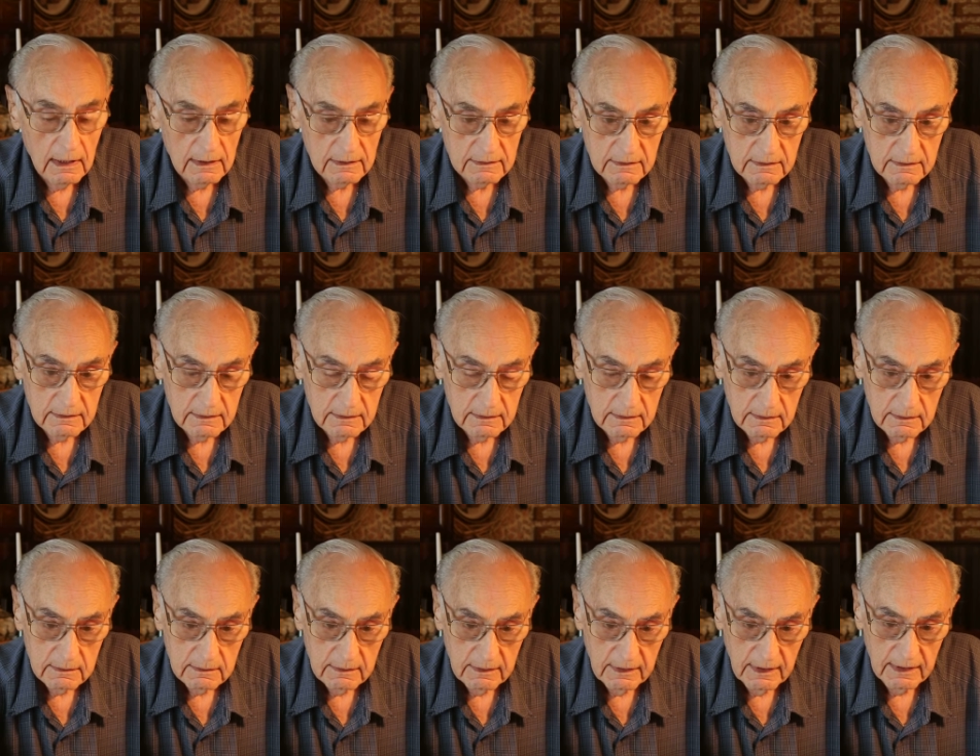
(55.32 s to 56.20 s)
at
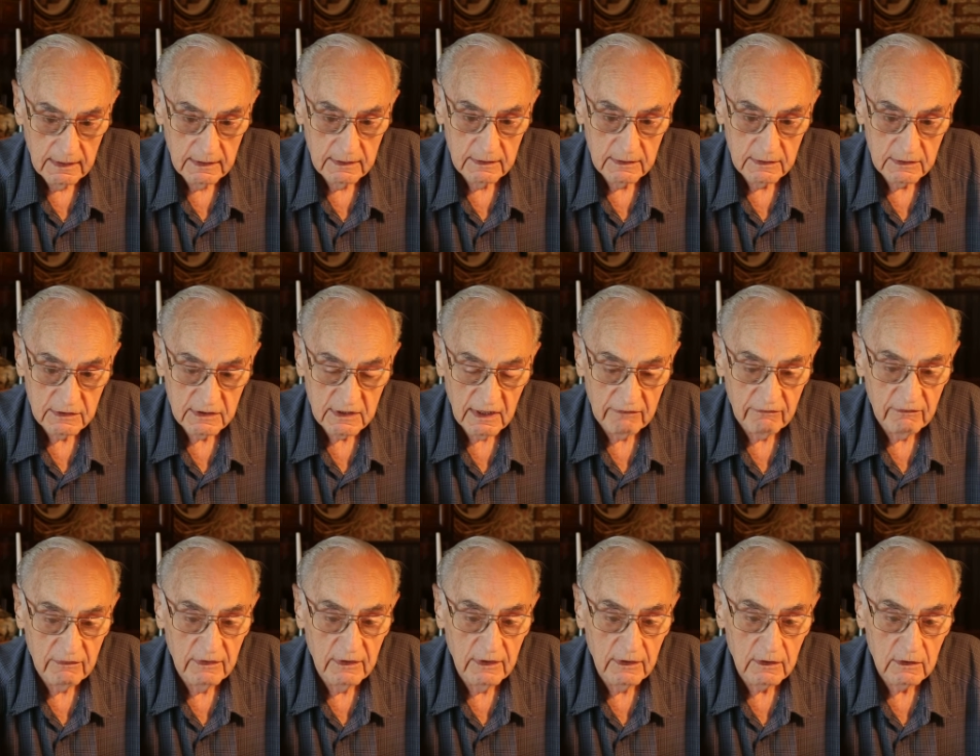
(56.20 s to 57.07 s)
the end of the
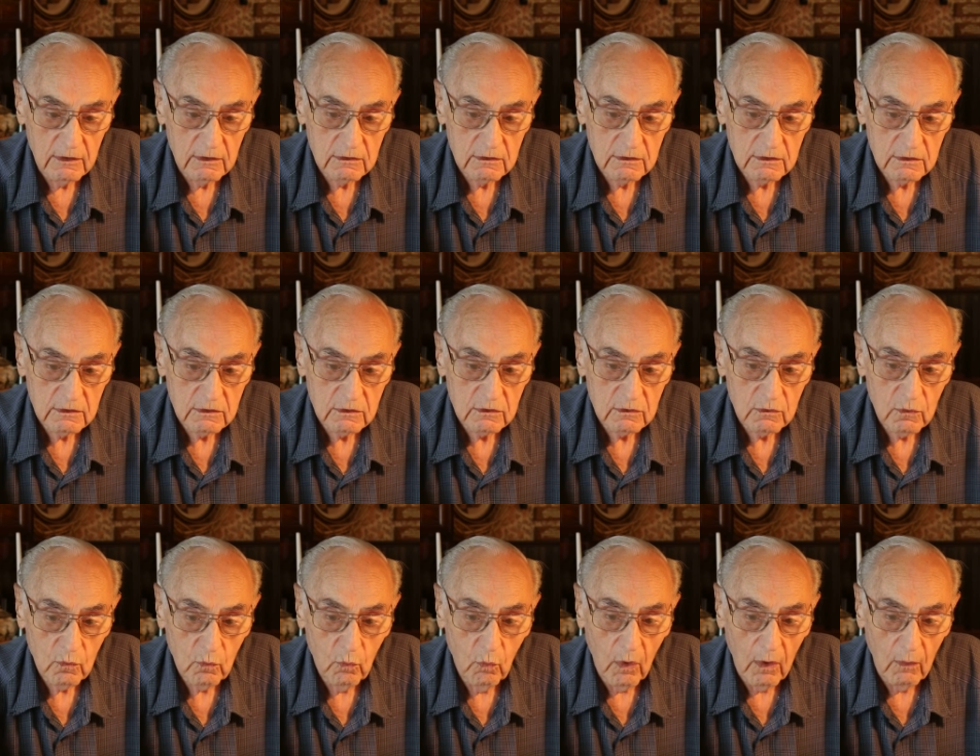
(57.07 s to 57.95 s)
seven years
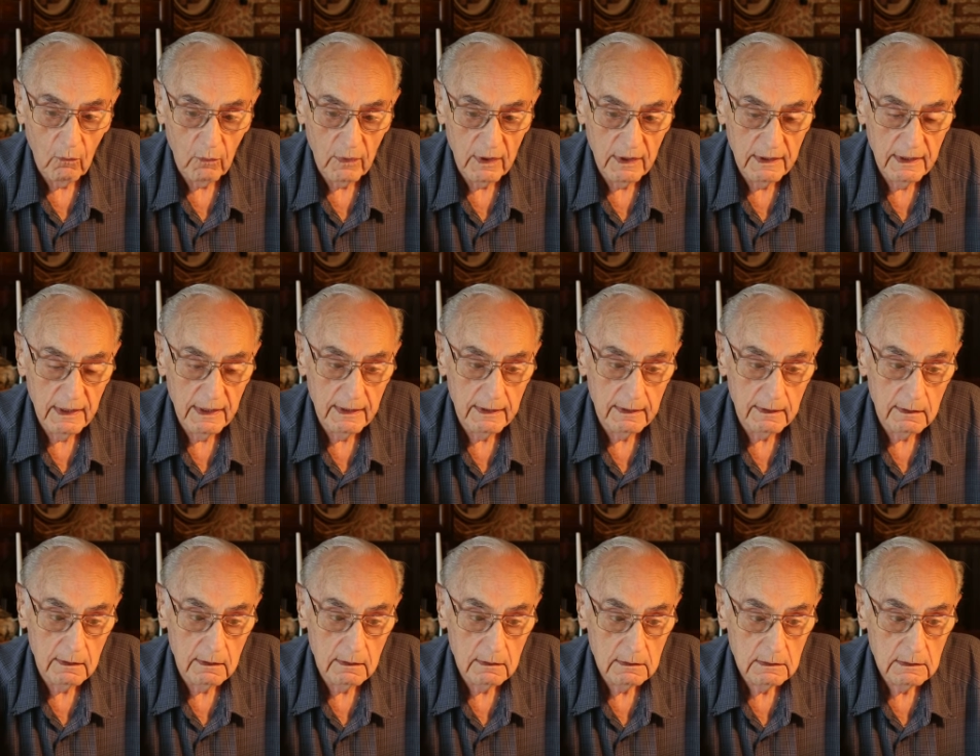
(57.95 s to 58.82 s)
what we
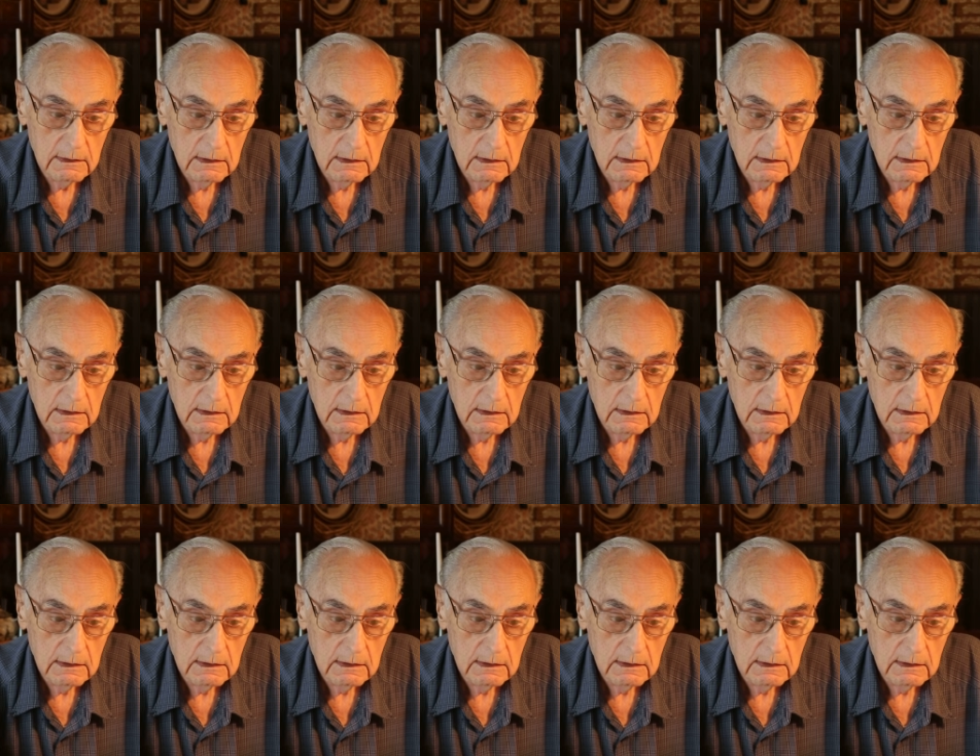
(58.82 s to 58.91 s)
needed.